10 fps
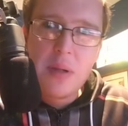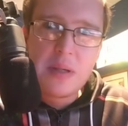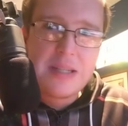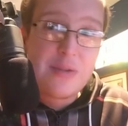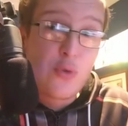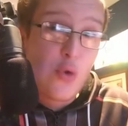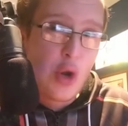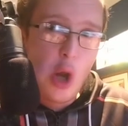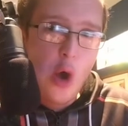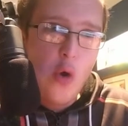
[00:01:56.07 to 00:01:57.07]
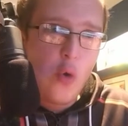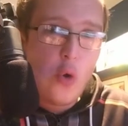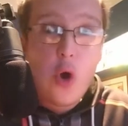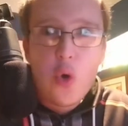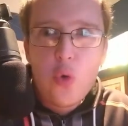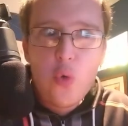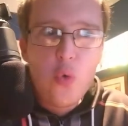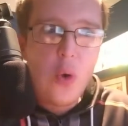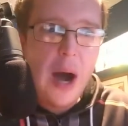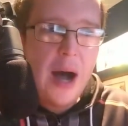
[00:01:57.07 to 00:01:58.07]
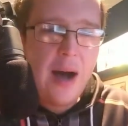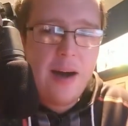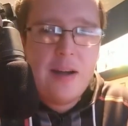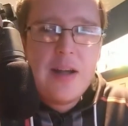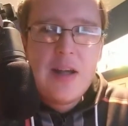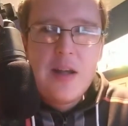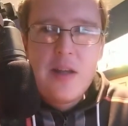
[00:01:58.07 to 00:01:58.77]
ability to glow. Ooh, ah.